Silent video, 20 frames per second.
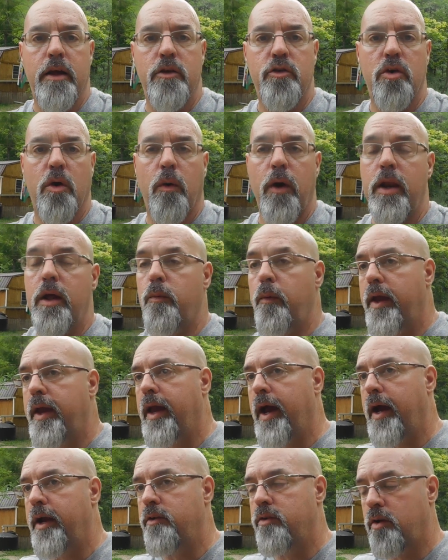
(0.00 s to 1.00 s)
So anyway,
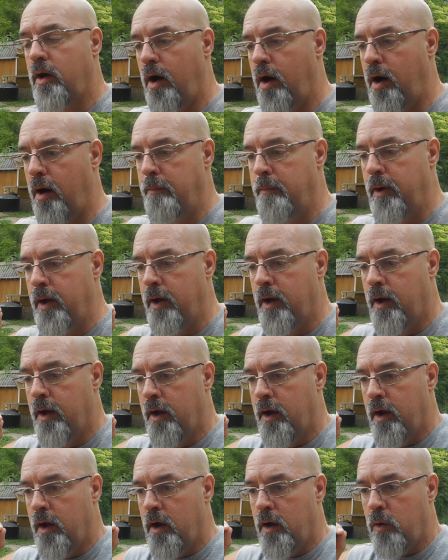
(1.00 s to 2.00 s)
guys, um,
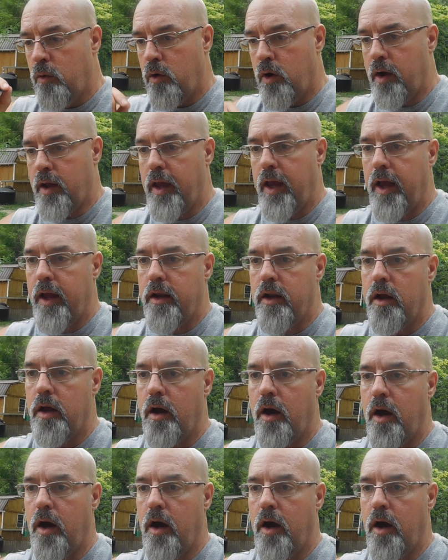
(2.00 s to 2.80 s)
again,